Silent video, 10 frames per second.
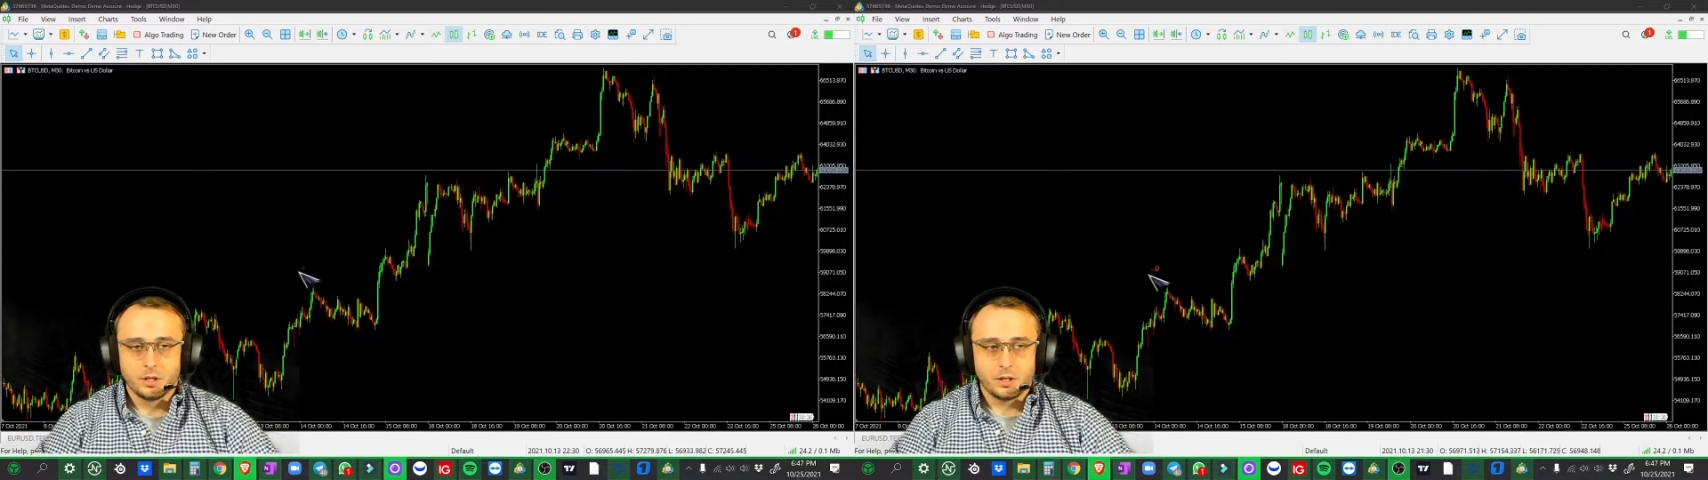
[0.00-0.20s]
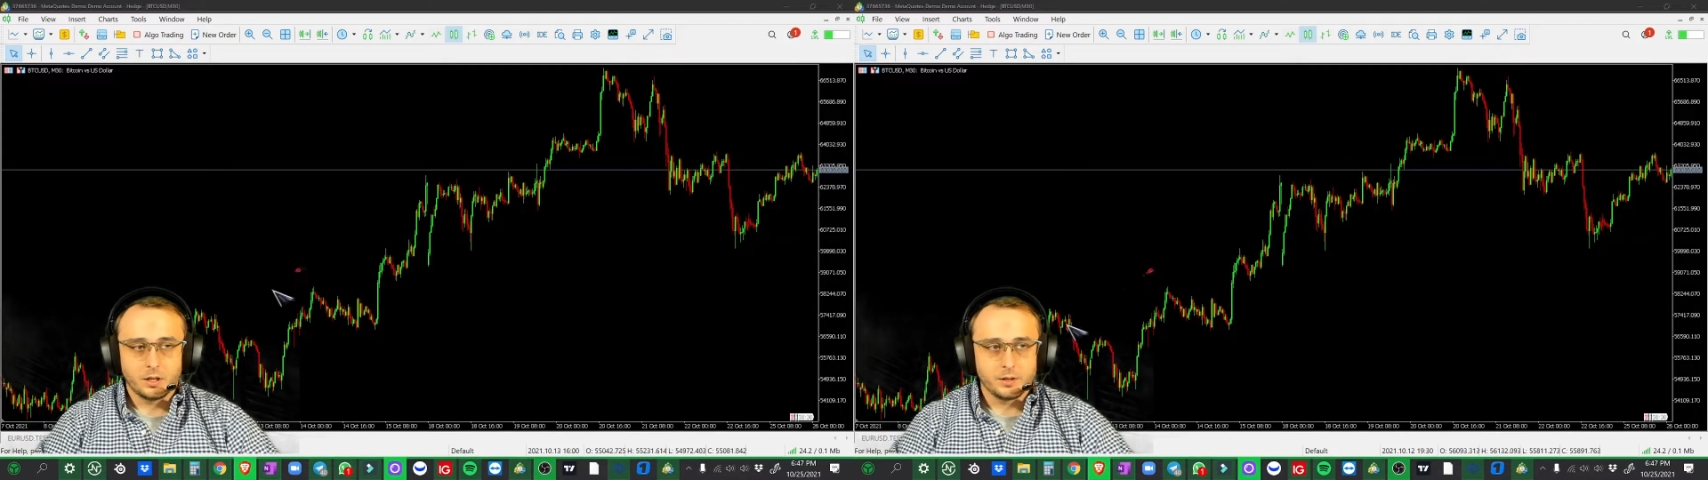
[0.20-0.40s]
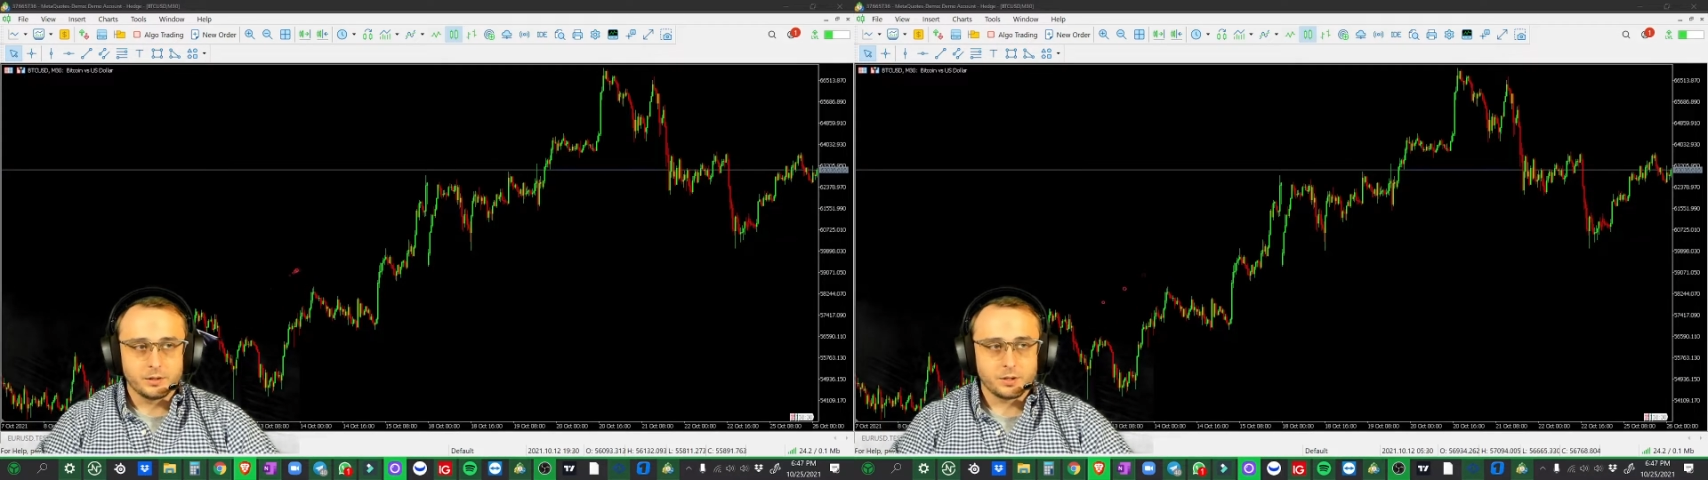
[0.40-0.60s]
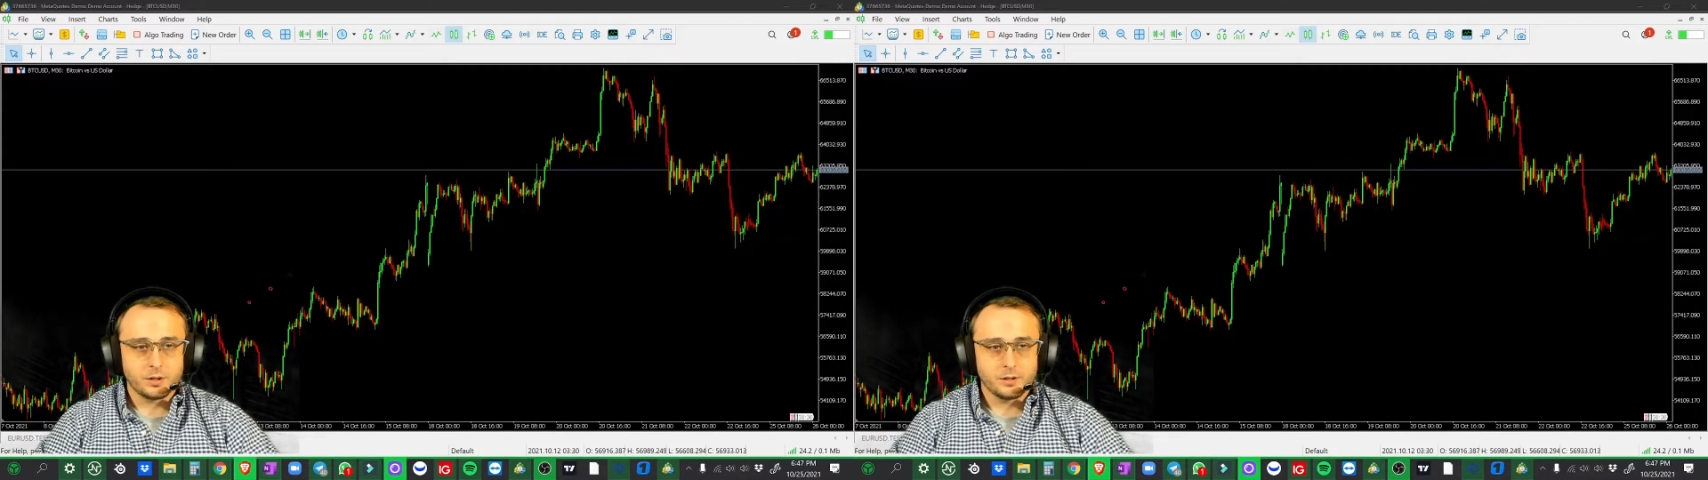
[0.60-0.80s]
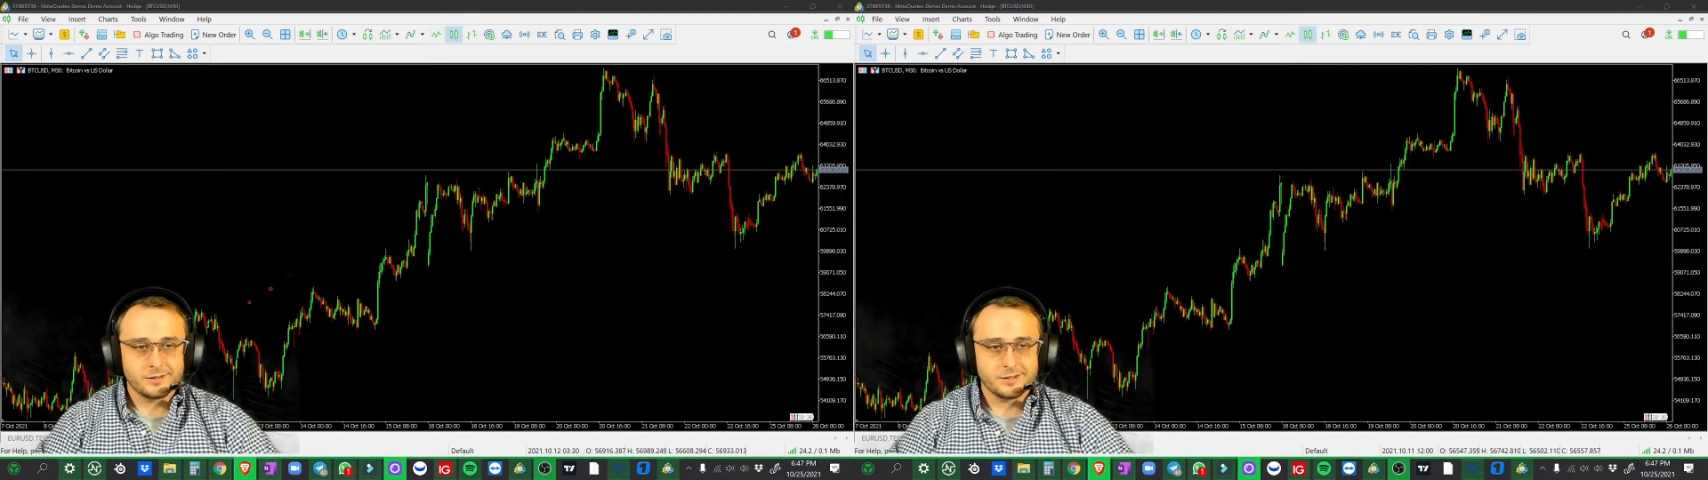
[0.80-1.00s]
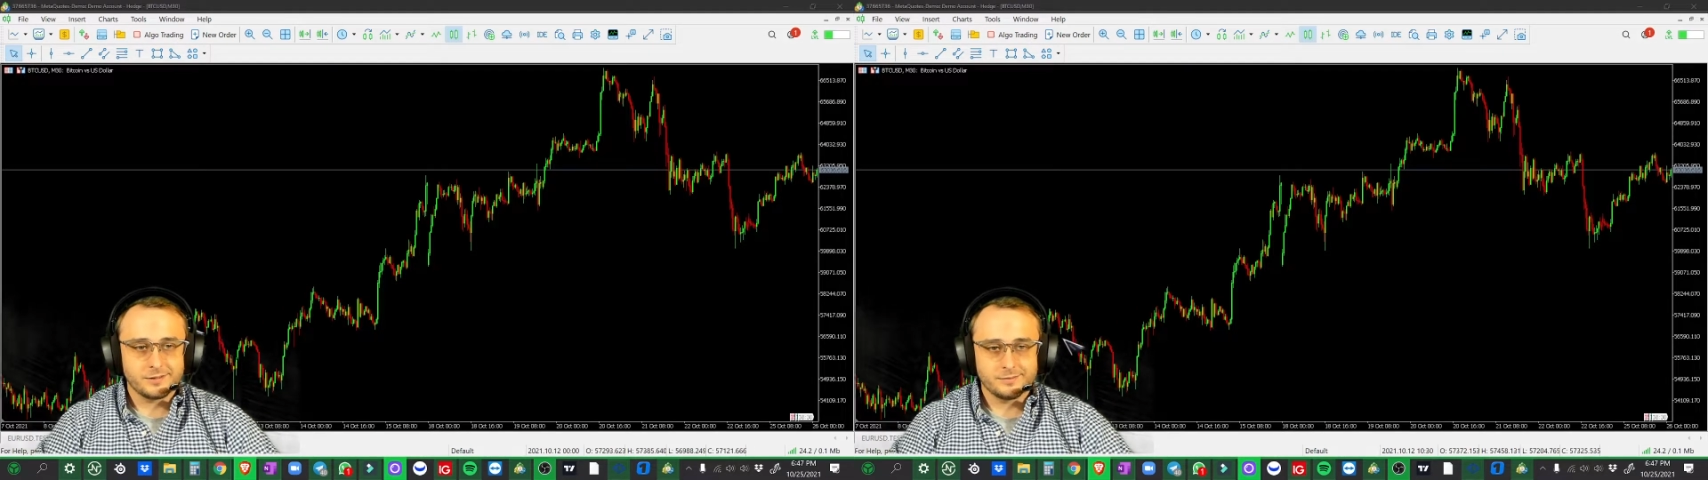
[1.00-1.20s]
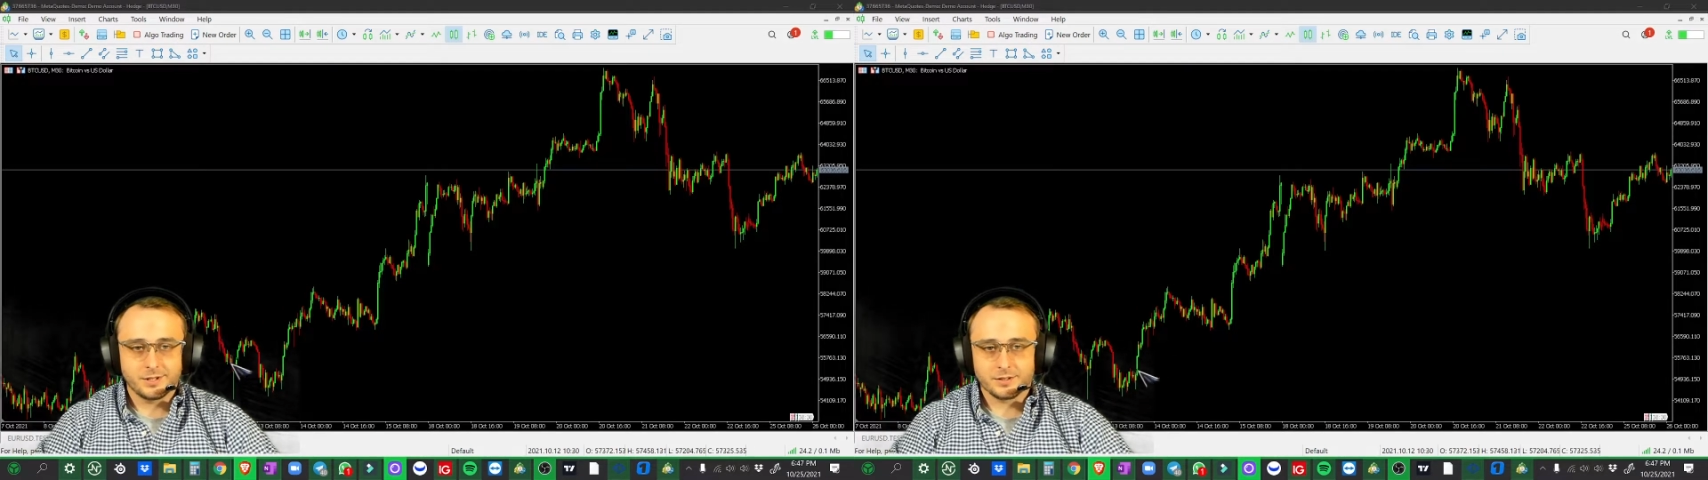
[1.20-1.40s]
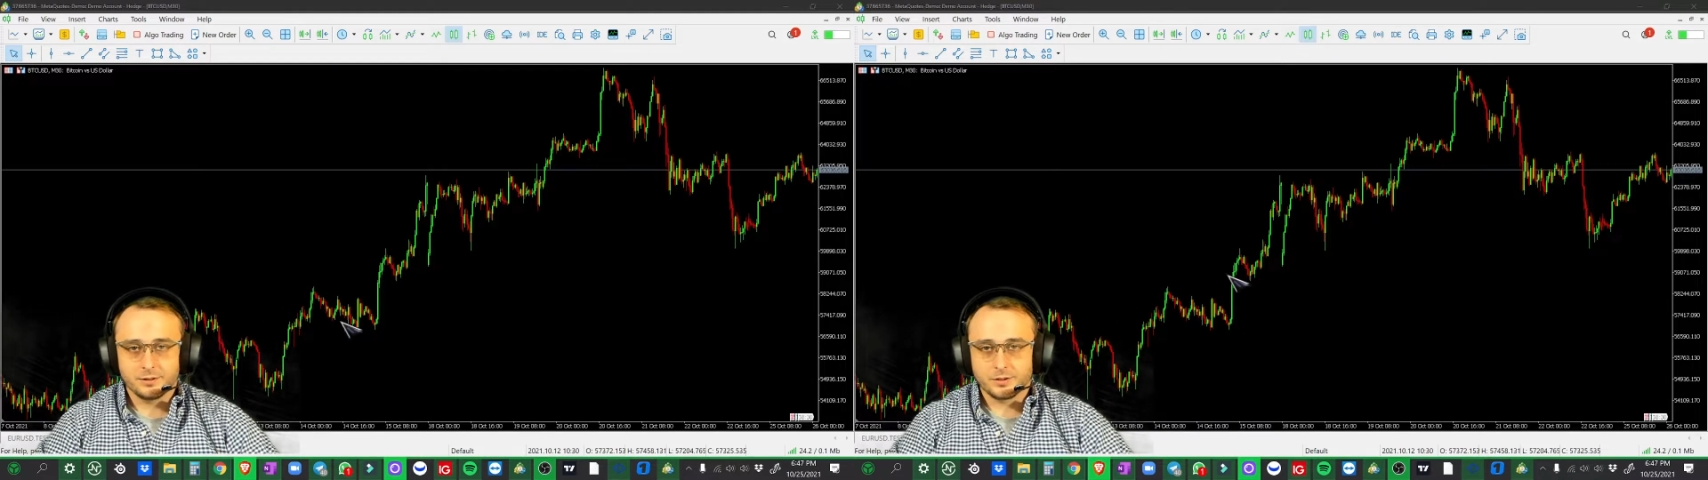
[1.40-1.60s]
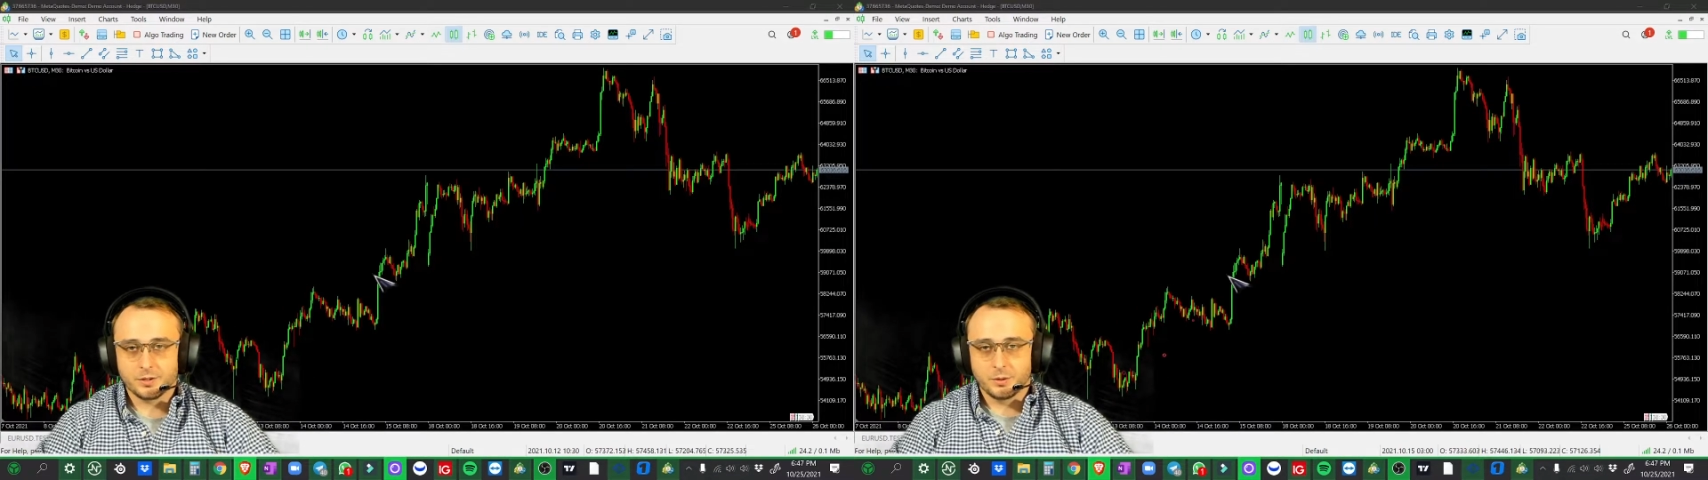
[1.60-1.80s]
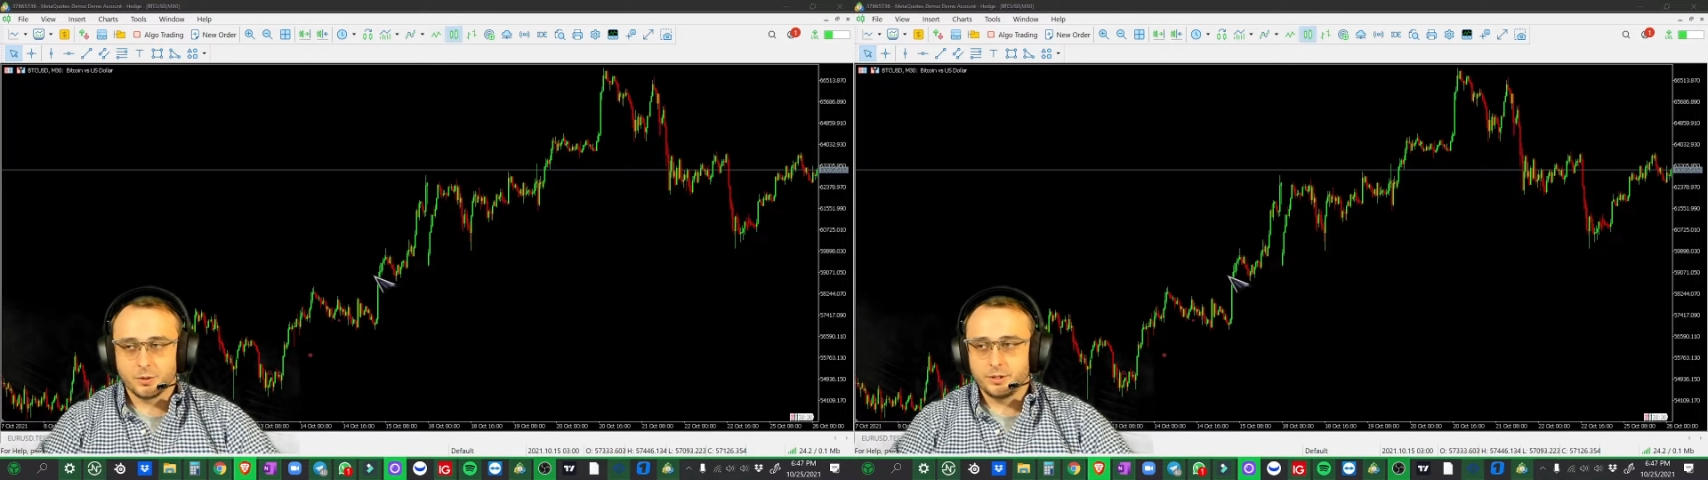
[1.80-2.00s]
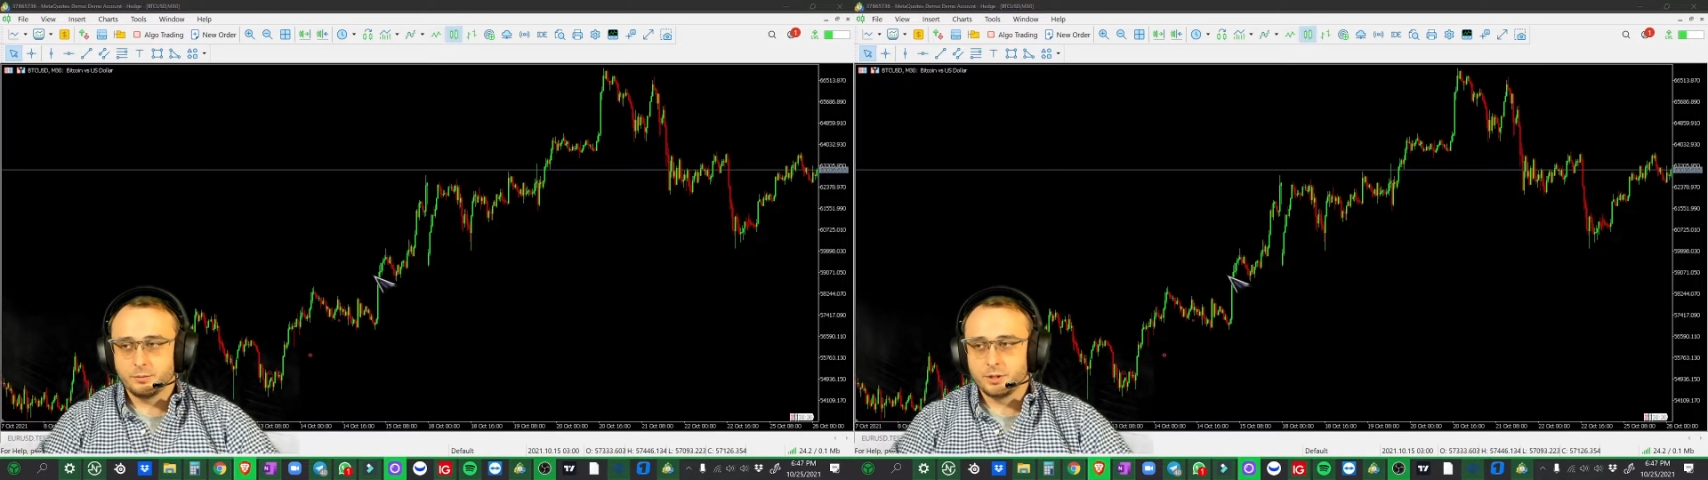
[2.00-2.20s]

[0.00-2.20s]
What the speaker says: the chart doesn't look so great when